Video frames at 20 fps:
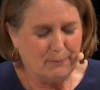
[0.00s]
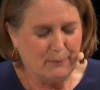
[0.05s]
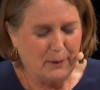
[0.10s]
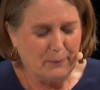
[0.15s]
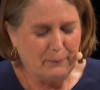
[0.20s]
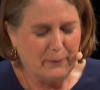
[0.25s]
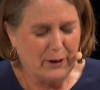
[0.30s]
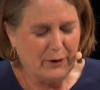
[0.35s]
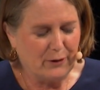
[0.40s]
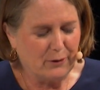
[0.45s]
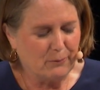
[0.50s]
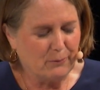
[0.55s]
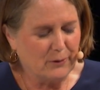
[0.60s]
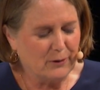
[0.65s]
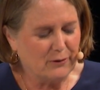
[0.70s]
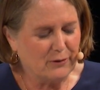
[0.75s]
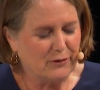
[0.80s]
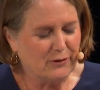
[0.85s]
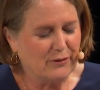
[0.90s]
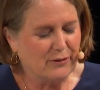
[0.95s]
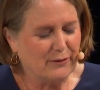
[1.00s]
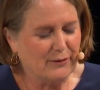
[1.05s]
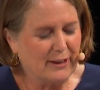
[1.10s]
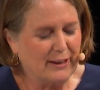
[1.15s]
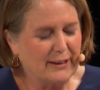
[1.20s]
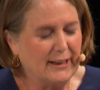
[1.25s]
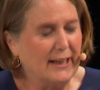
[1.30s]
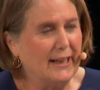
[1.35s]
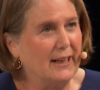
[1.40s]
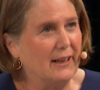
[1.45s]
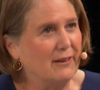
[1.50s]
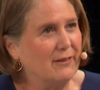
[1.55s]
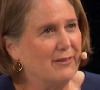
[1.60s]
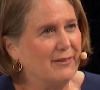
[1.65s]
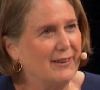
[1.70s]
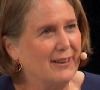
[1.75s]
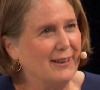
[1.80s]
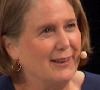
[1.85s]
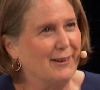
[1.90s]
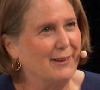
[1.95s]
My mother was the
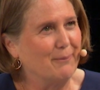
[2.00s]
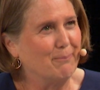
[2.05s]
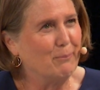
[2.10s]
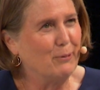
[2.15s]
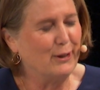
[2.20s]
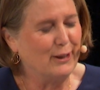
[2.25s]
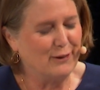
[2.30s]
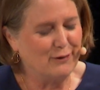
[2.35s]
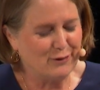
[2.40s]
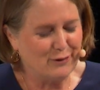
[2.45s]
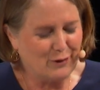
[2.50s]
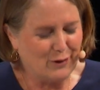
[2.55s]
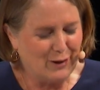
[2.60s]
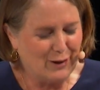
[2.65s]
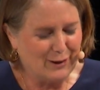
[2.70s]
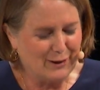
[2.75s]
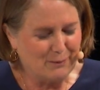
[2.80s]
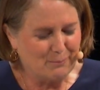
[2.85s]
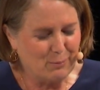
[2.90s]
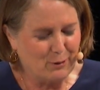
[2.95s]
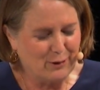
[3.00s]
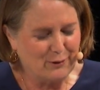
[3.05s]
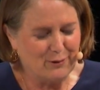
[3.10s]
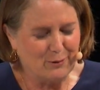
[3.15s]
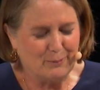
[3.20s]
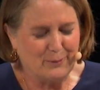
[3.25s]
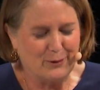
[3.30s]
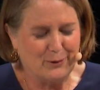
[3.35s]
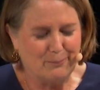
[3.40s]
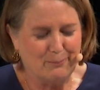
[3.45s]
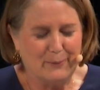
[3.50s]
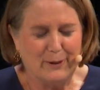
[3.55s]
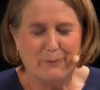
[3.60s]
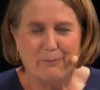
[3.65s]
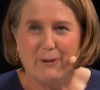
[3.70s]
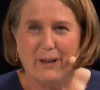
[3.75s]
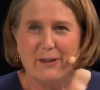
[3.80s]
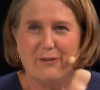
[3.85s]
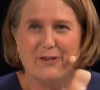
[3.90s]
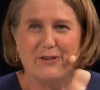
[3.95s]
latest in a pretty strong, principled
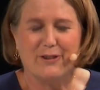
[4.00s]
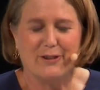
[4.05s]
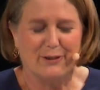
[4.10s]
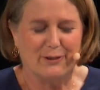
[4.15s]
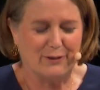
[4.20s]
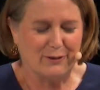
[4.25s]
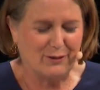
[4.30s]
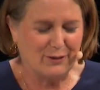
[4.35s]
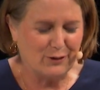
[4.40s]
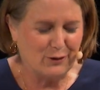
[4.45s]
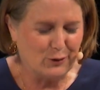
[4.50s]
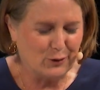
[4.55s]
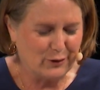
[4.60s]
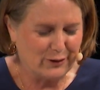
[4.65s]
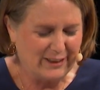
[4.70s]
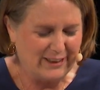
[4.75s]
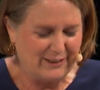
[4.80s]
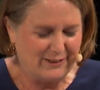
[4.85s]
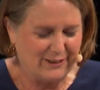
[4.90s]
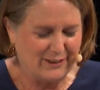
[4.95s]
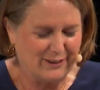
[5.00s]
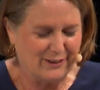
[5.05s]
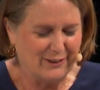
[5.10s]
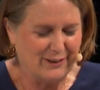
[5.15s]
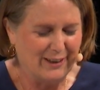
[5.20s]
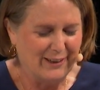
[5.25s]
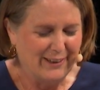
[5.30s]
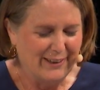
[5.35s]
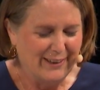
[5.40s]
Midwestern school teacher